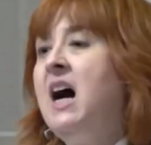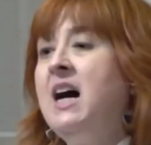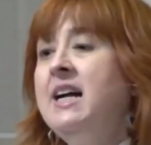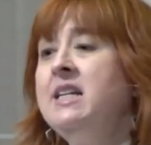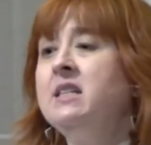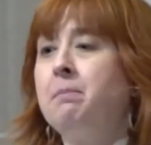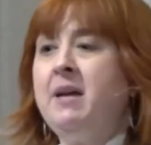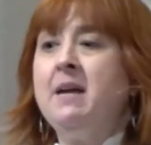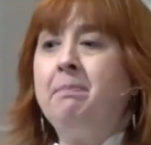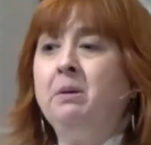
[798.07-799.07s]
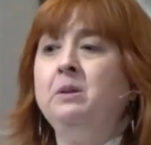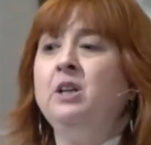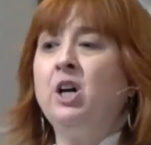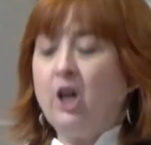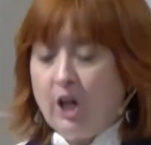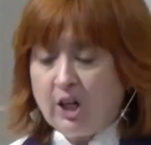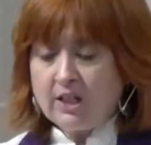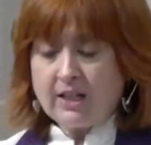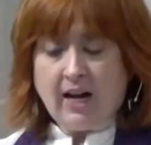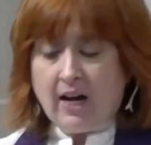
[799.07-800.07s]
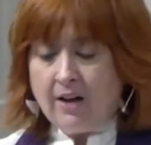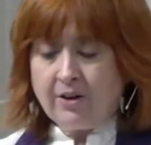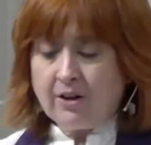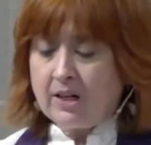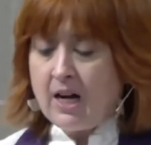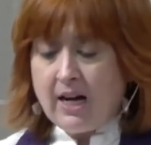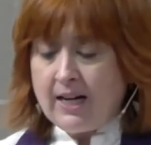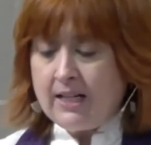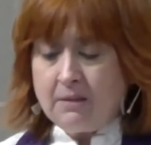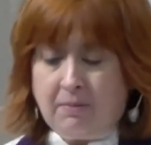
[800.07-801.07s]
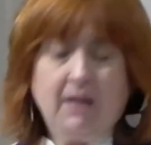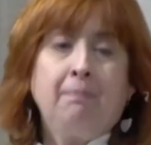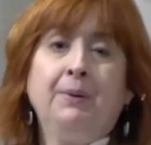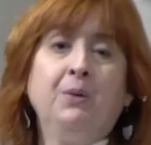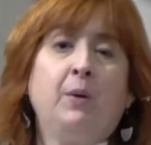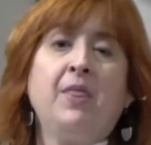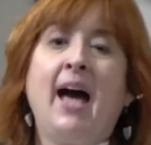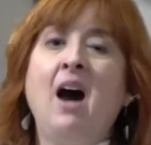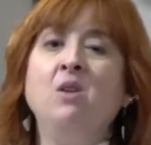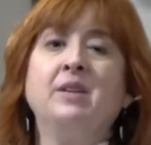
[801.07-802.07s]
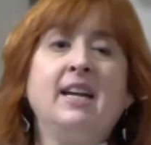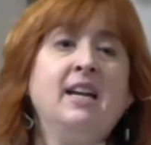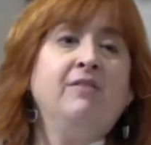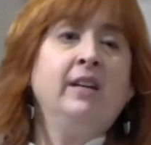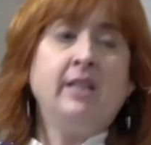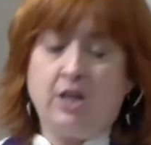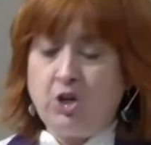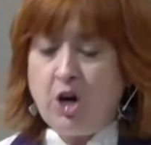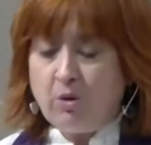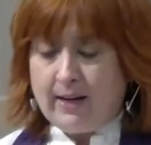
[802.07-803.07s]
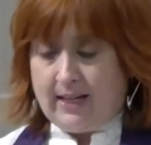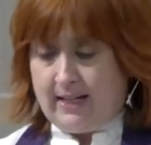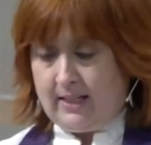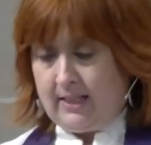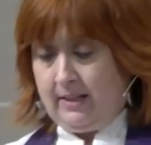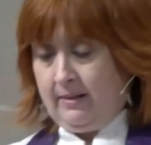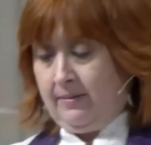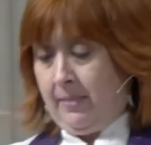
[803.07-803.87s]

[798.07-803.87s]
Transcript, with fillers: Kind people hurt other kind people without even knowing it.